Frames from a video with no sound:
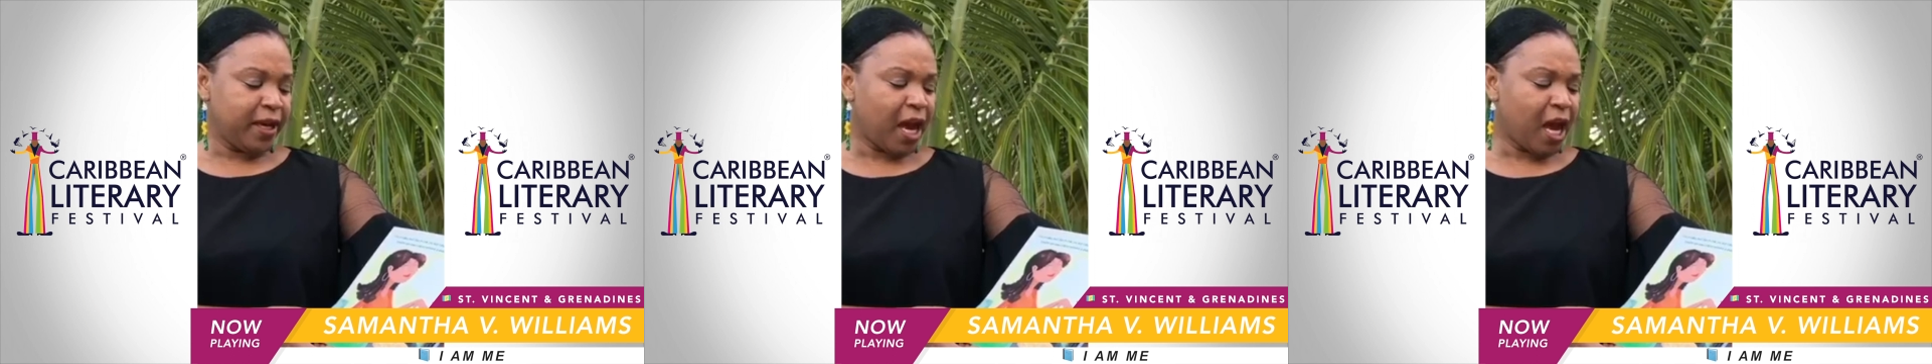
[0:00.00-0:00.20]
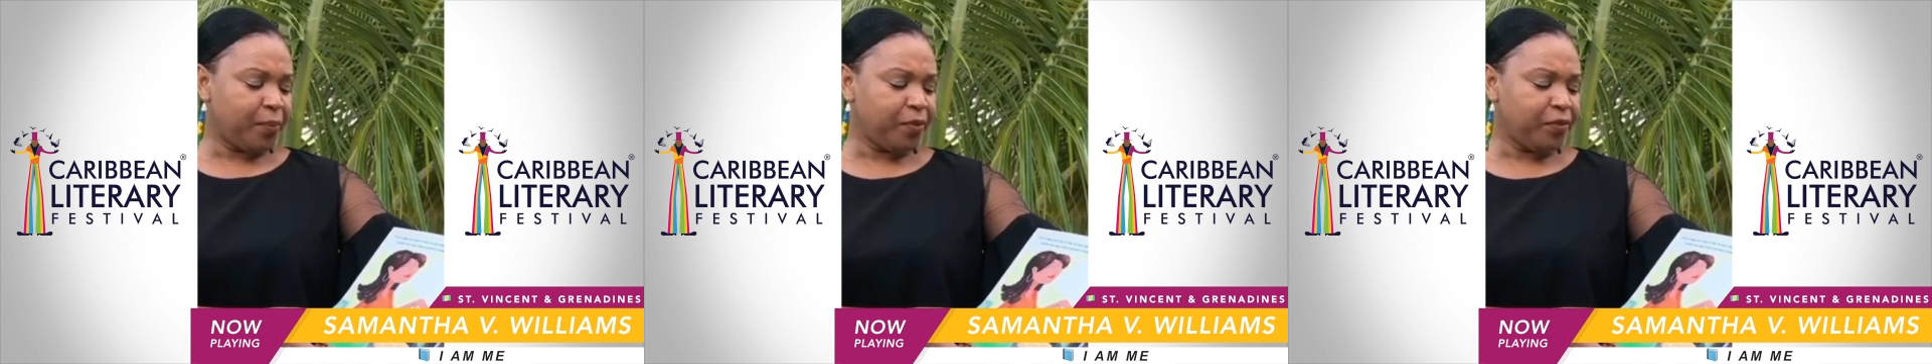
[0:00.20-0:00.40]

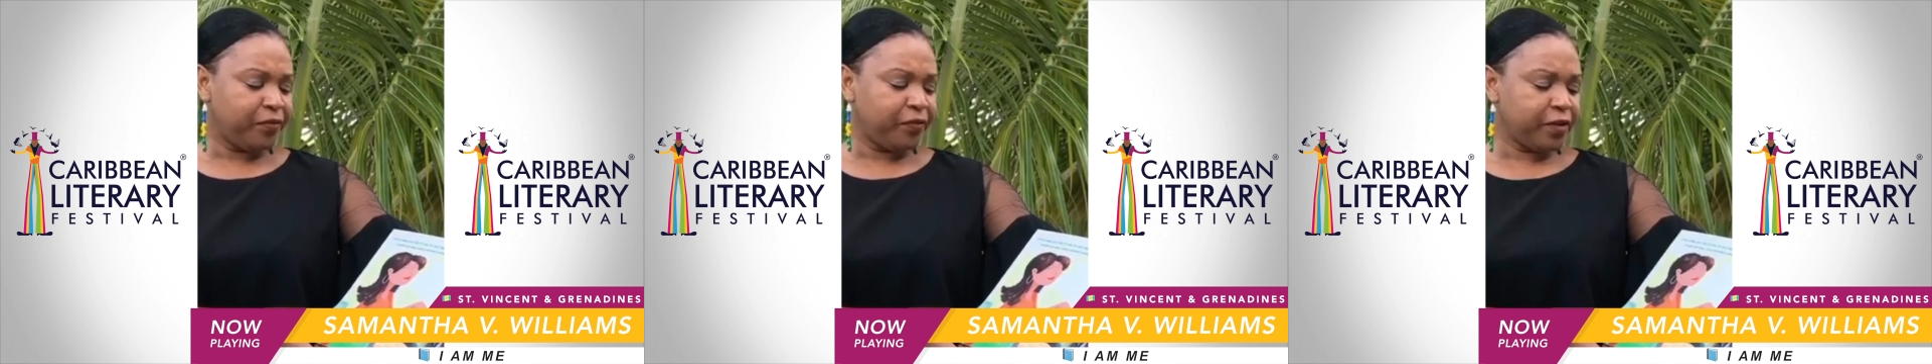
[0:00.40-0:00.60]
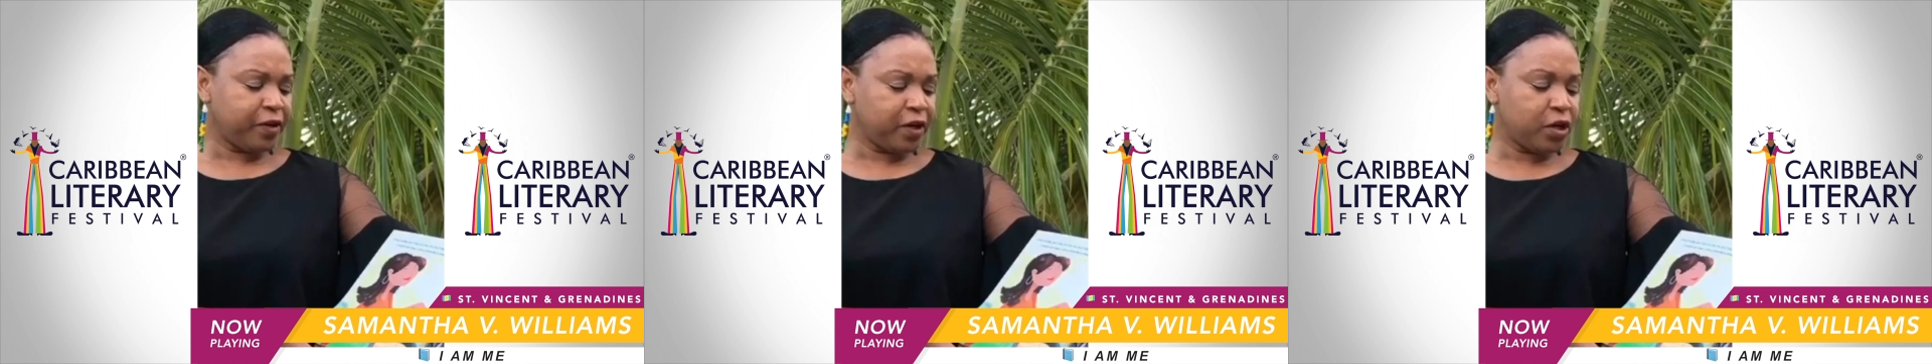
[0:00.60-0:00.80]
I
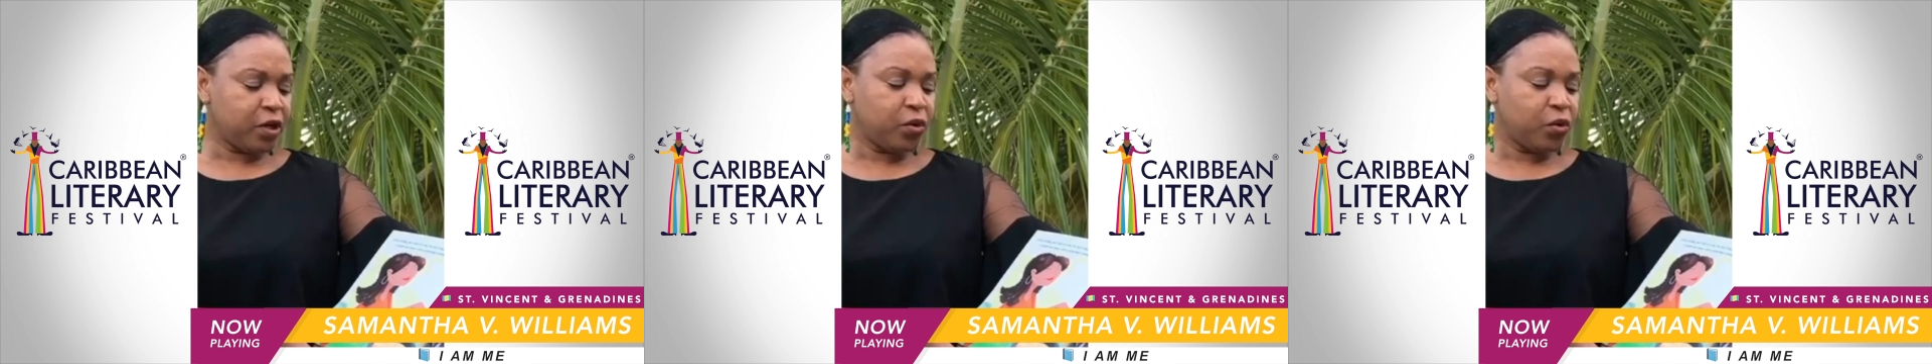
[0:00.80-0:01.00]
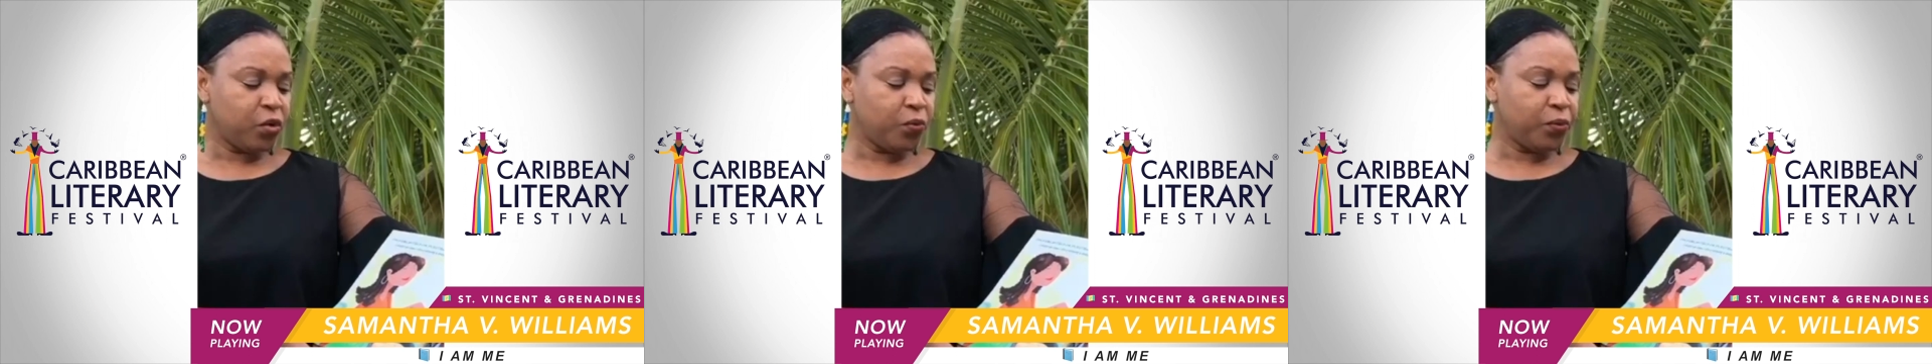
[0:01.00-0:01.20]
prefer her
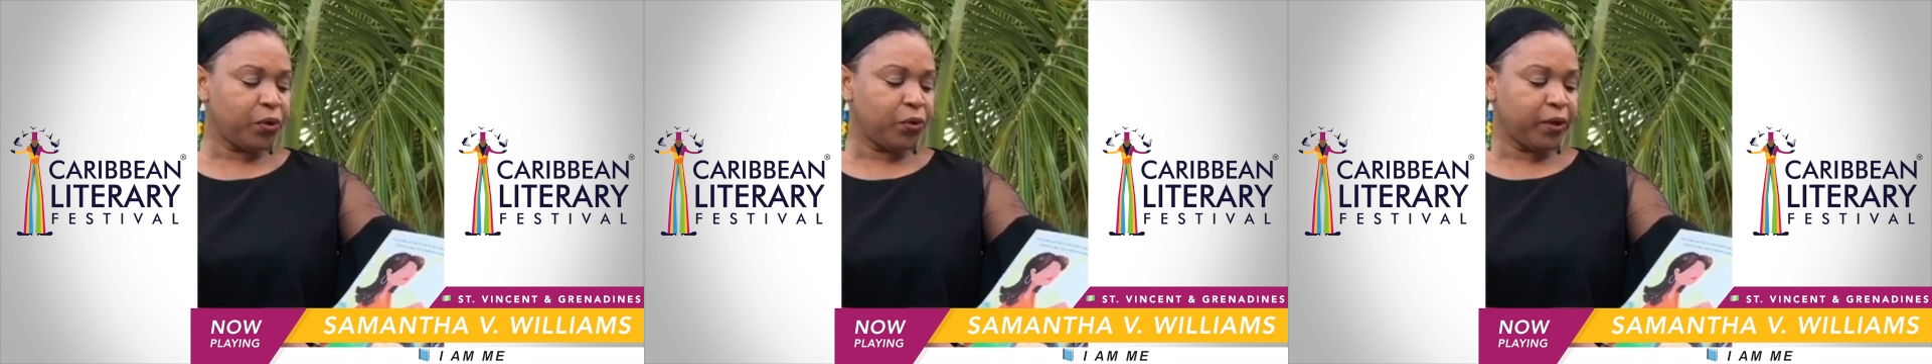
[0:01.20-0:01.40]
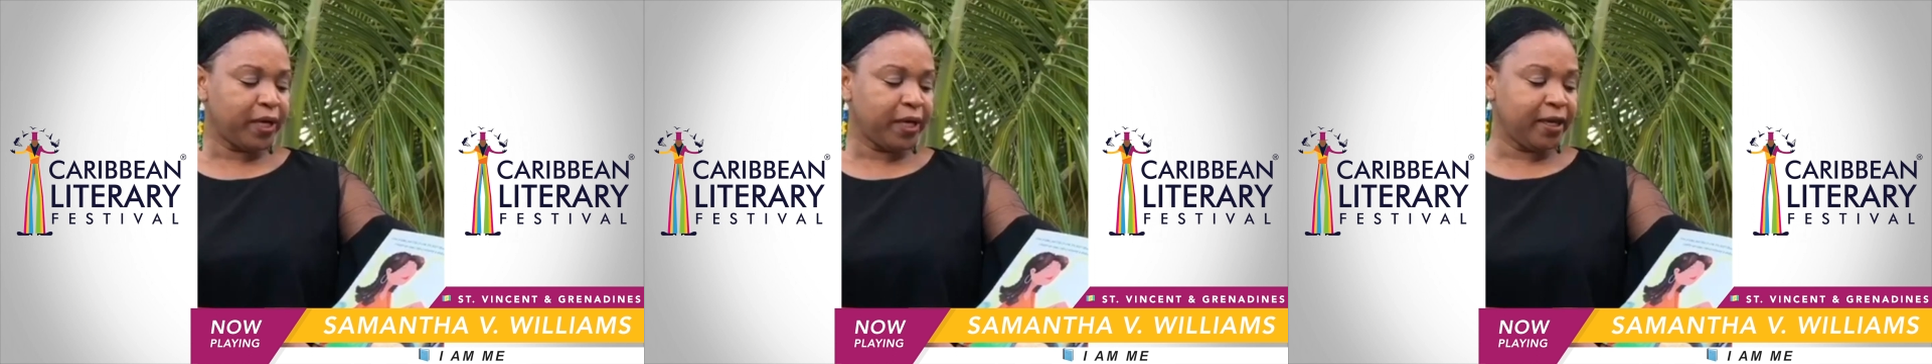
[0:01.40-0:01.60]
home
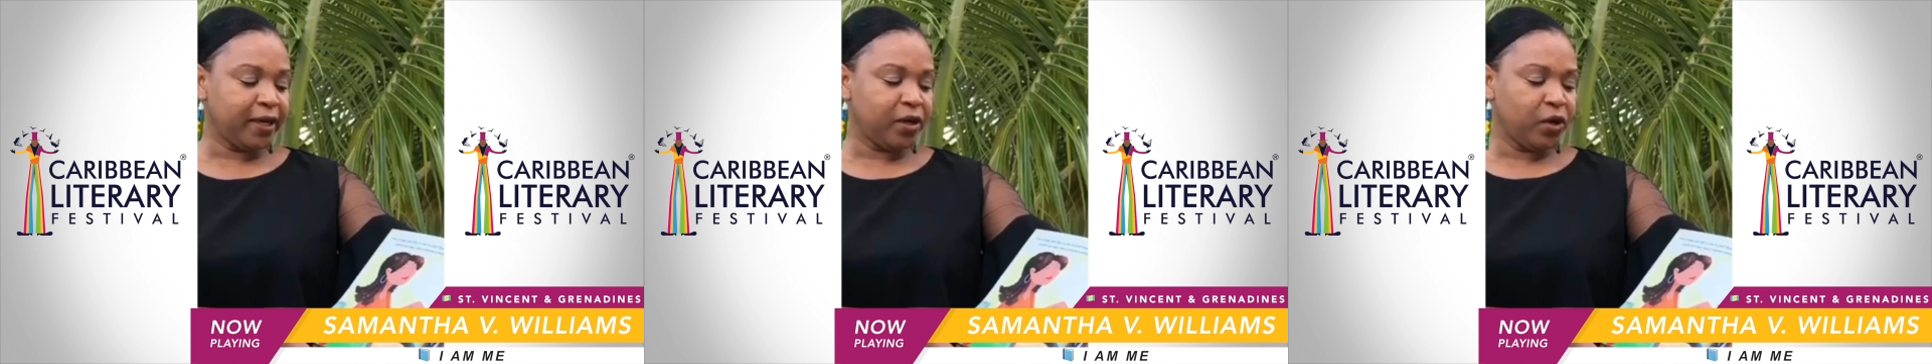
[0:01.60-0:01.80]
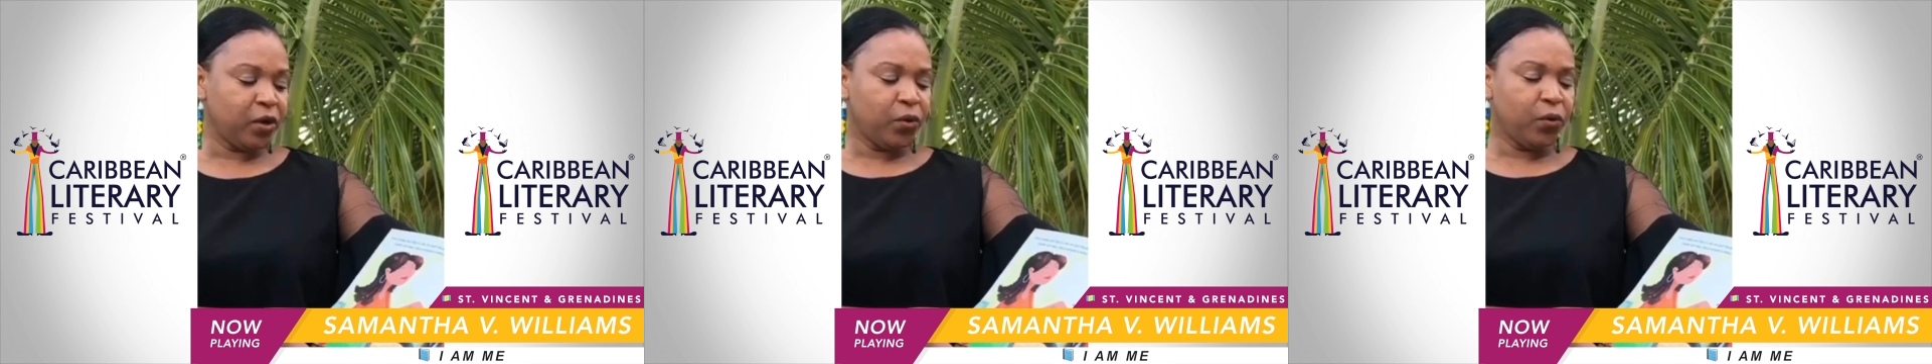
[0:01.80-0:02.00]
cooking.